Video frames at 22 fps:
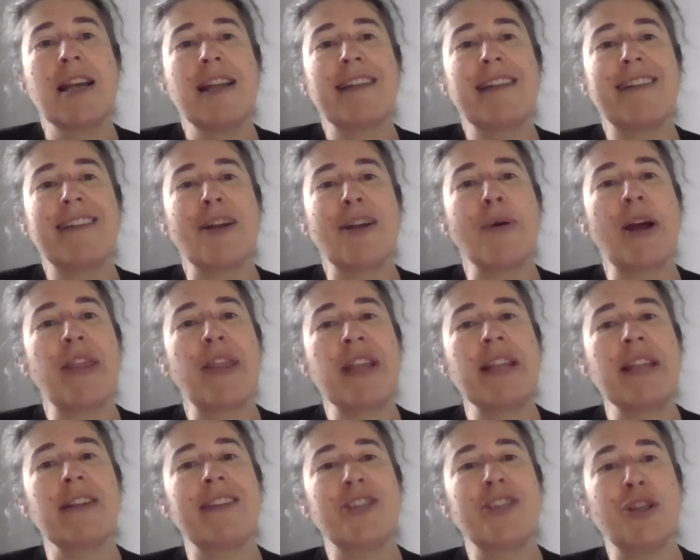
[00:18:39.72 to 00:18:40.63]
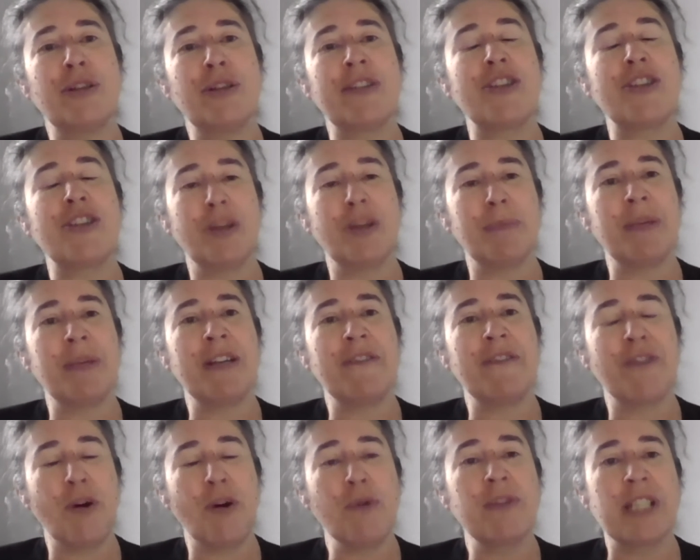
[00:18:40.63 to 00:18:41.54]
So I think the students should be
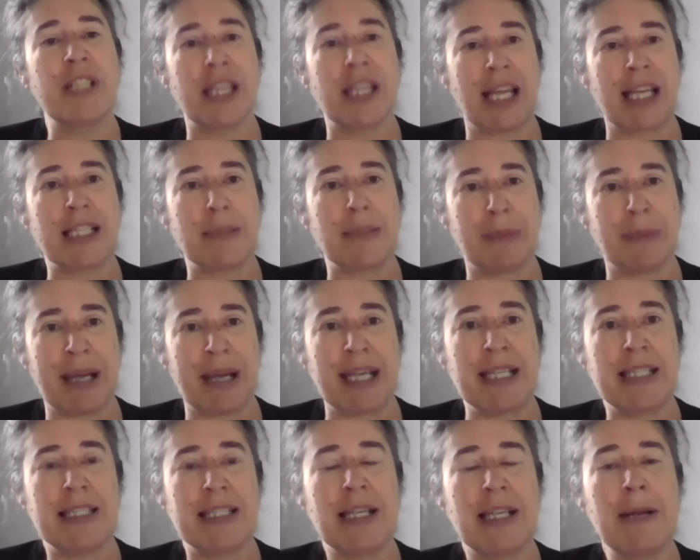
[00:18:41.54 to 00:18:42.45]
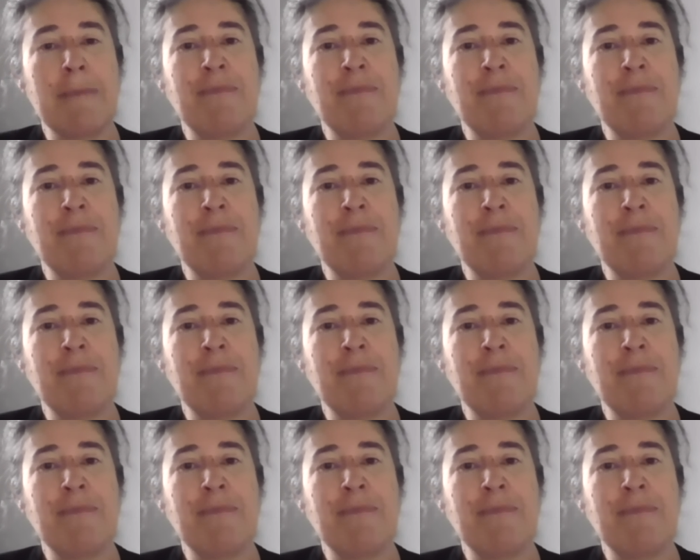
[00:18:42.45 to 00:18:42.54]
involved in that debate.